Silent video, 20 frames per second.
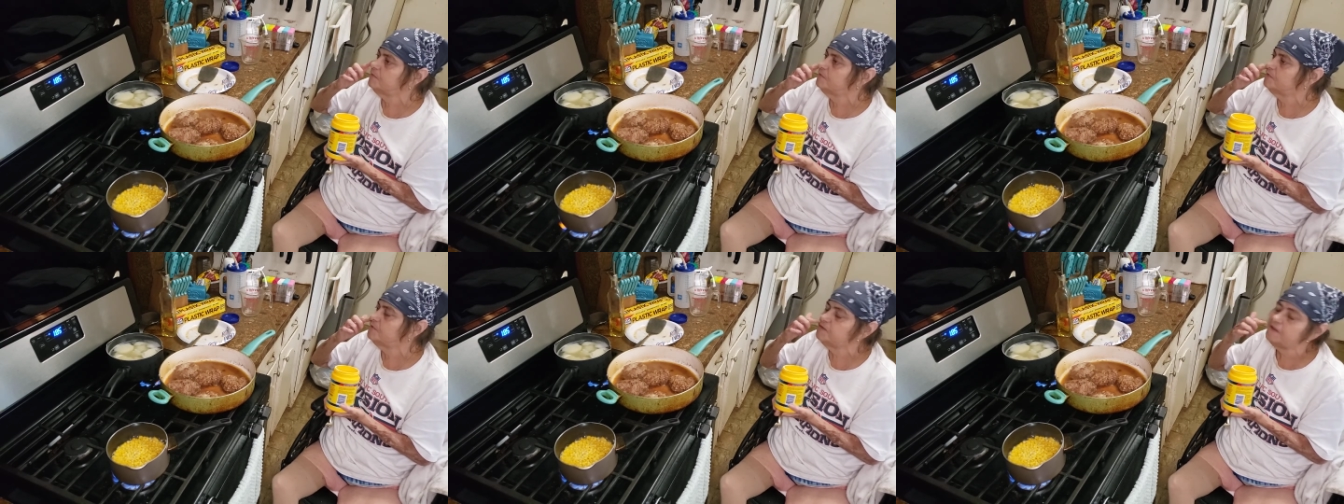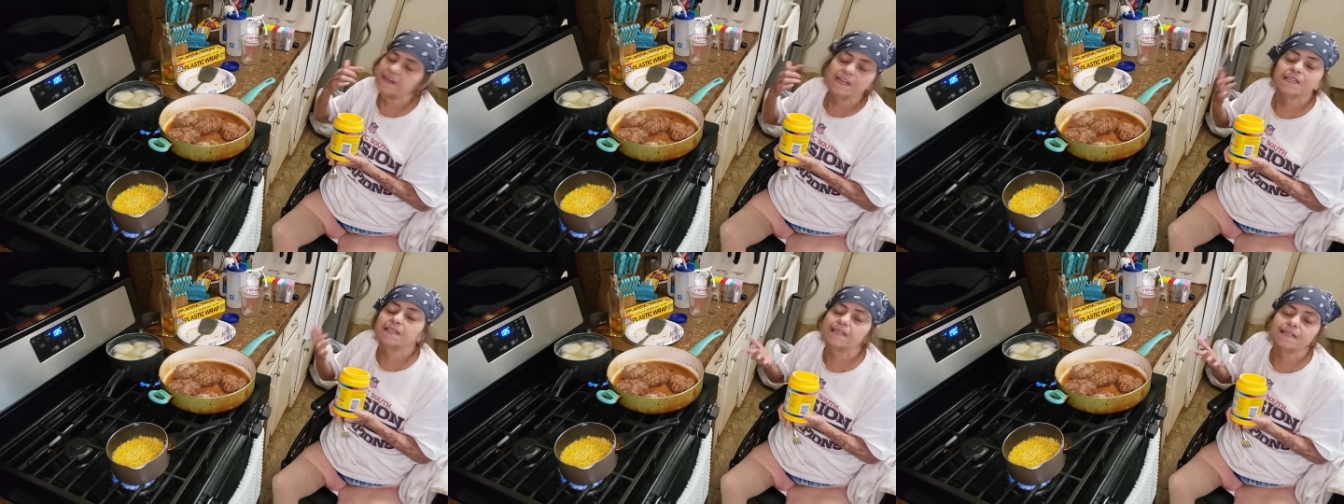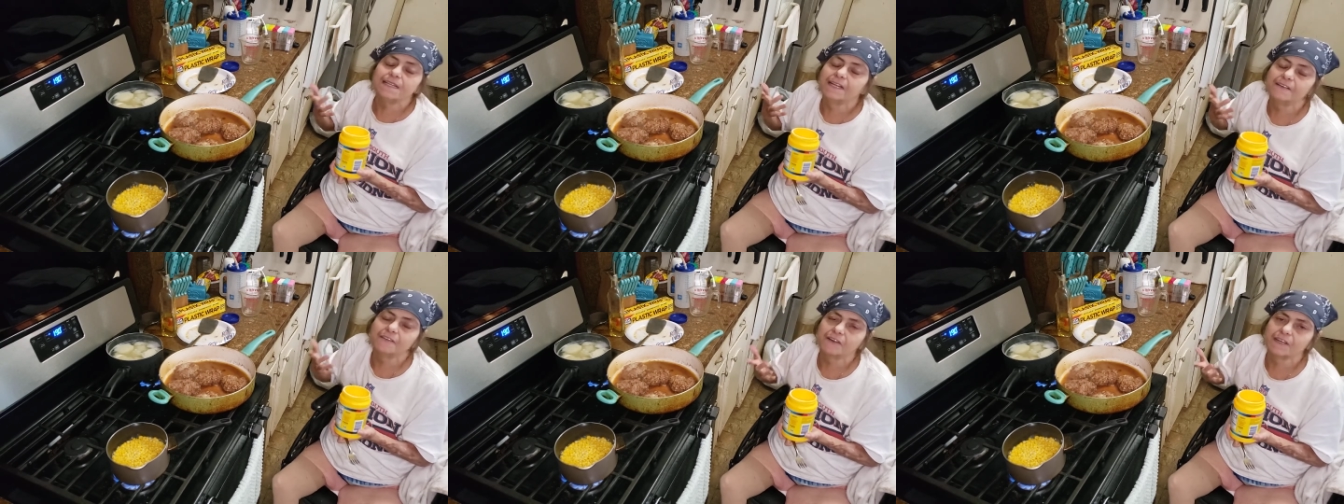
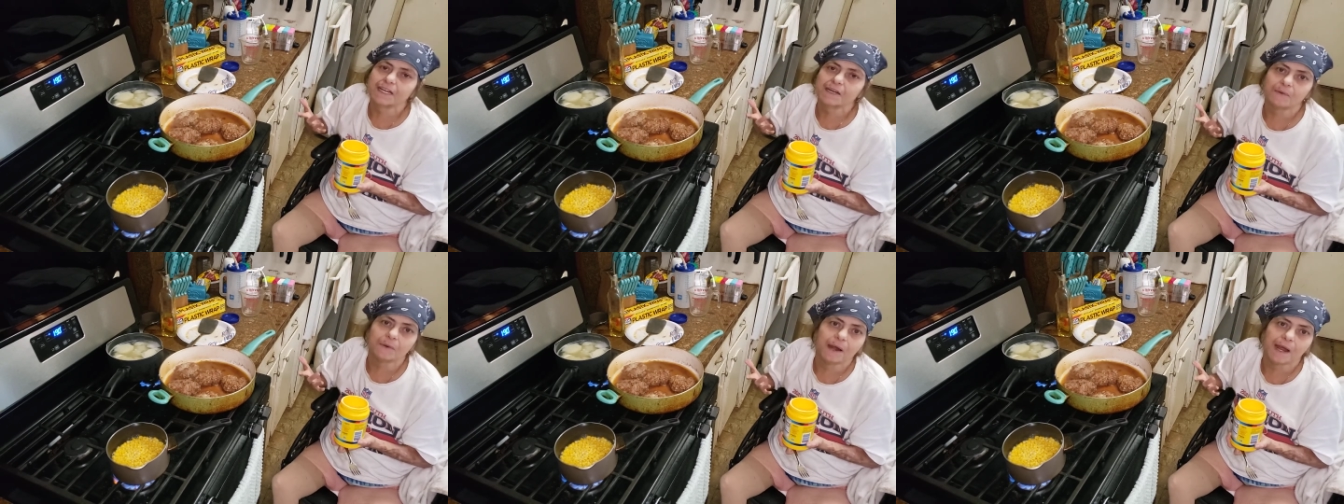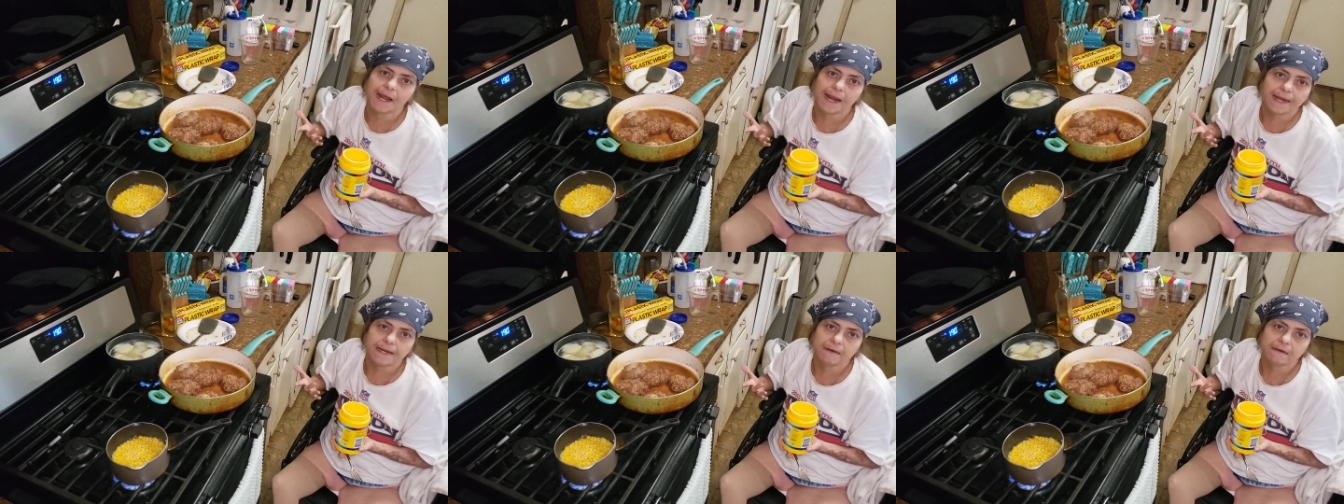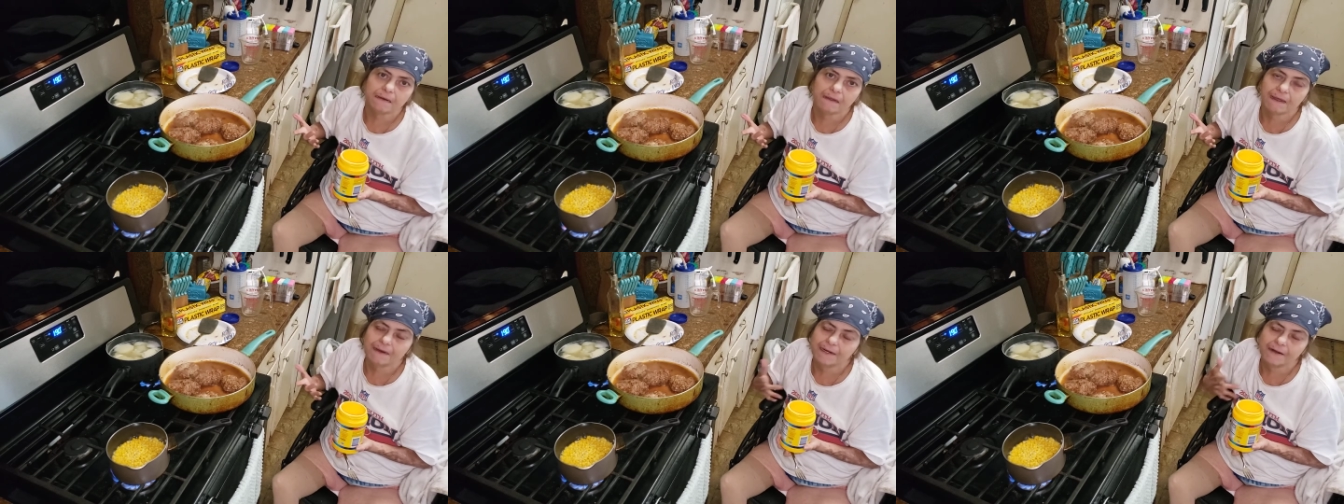funnily never get it right.
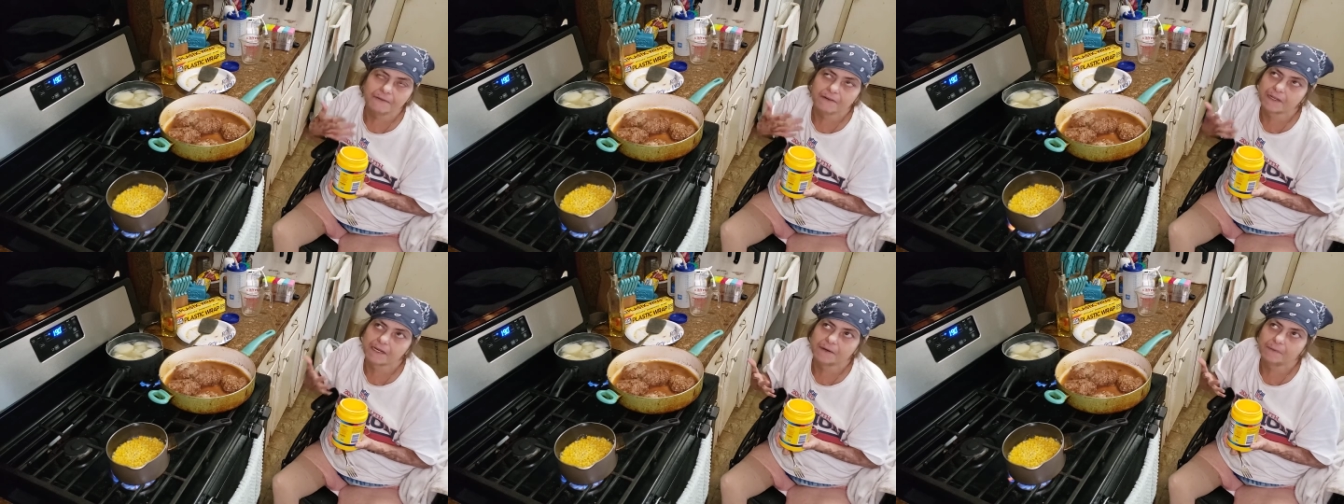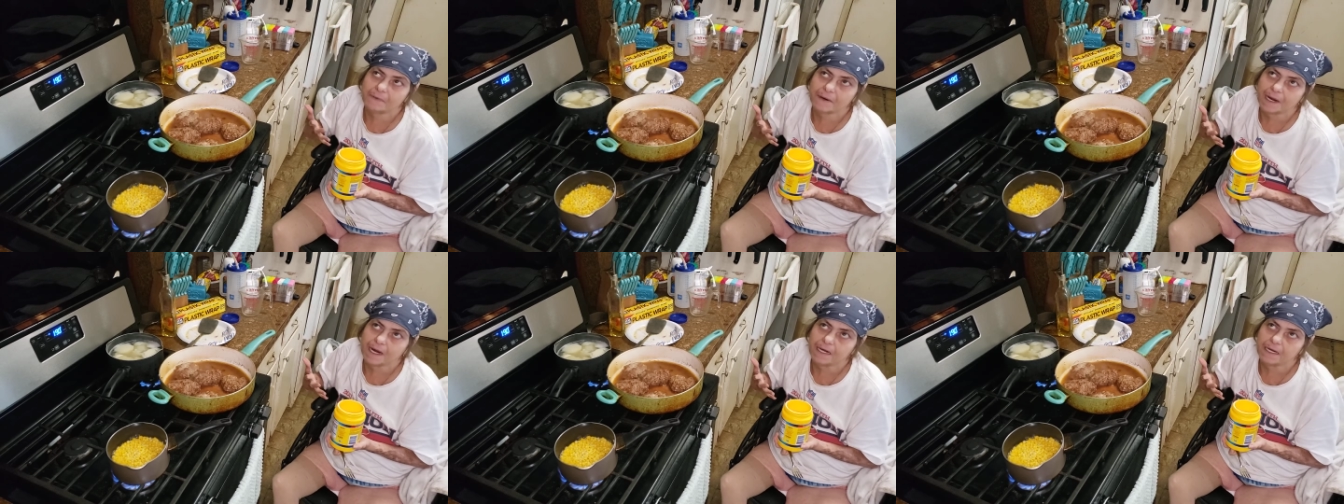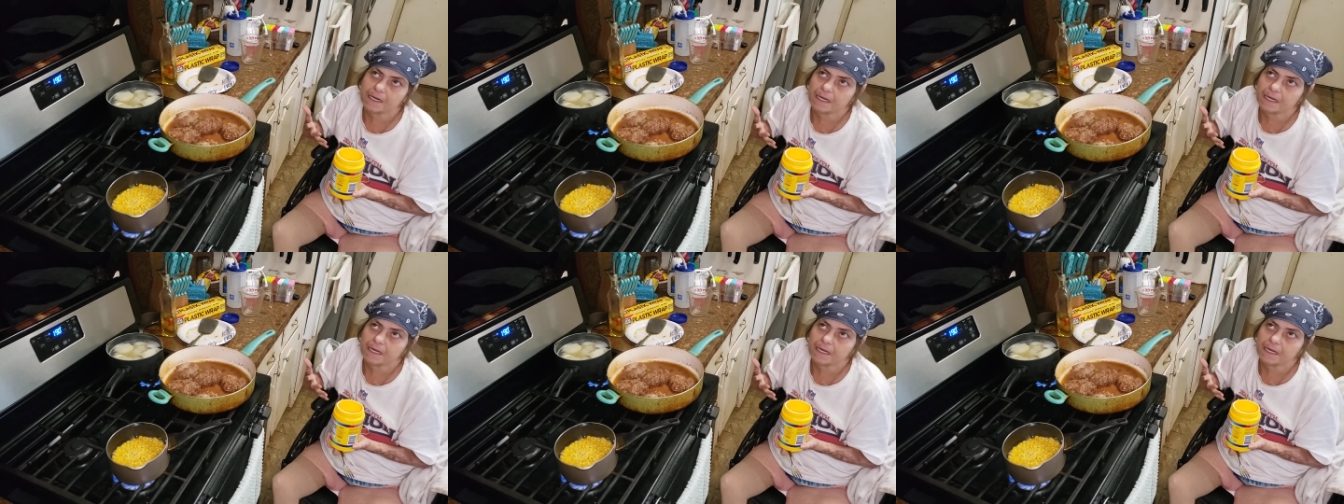I never get it right.